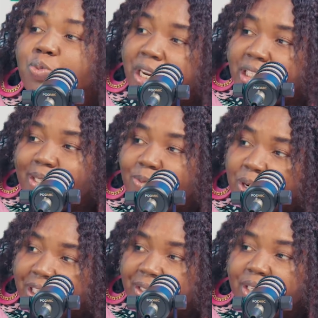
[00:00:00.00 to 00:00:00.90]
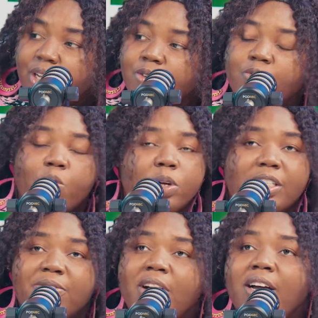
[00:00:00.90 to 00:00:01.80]
rent money for
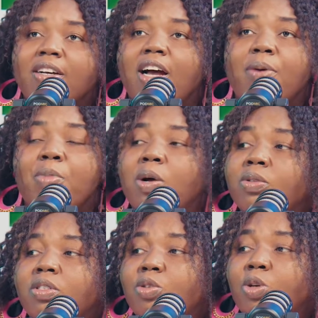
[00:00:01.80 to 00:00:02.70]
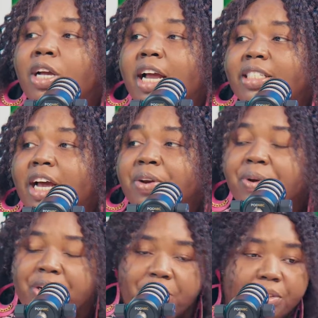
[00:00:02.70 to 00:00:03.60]
whatever amount you guys
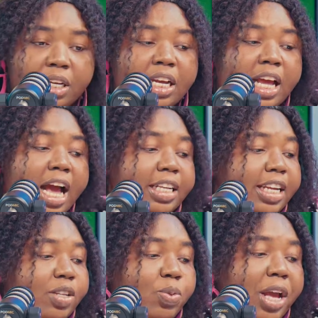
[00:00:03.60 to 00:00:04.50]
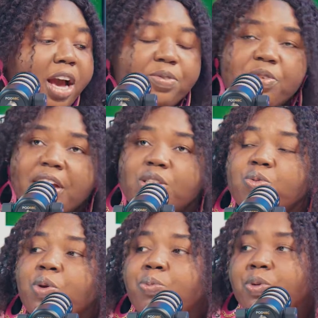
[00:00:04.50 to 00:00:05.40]
agreed on. And then we have right
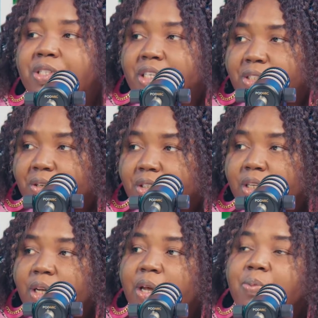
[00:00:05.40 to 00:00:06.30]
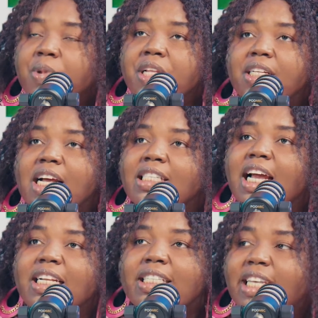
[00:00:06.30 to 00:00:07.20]
to repossession. Meaning, at
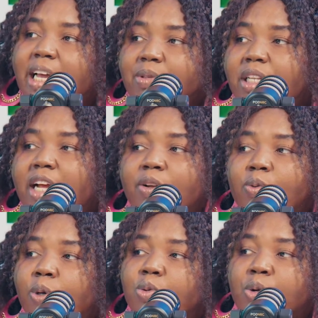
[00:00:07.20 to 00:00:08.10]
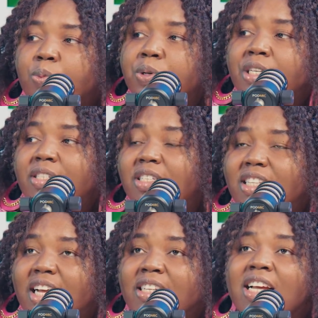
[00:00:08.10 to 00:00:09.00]
any time the landlord wants to repossess his
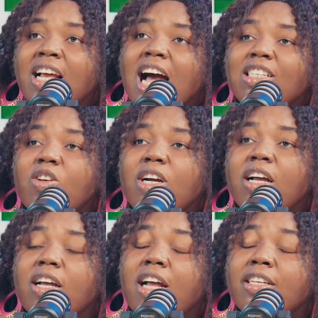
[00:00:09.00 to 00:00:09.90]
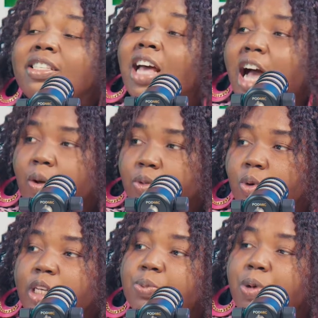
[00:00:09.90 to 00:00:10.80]
land, as long his house
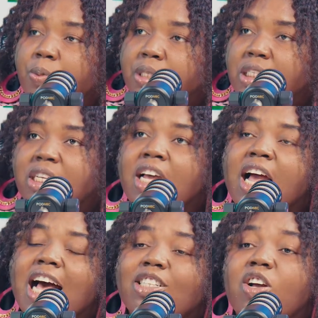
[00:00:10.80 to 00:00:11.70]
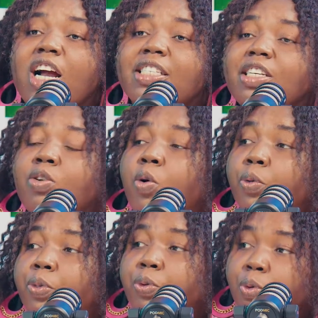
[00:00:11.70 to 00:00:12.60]
or his premises, as long as he go
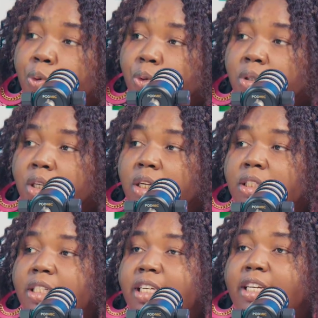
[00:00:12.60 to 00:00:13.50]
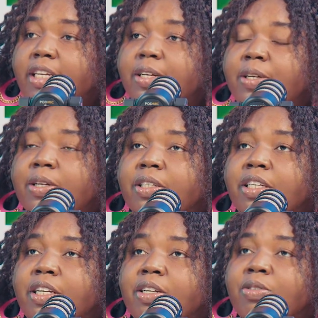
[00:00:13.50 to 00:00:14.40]
through the
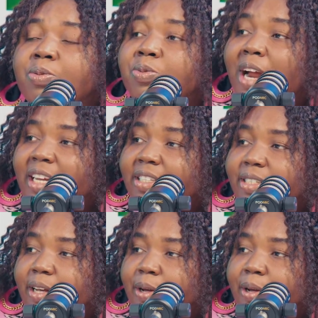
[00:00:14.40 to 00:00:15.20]
right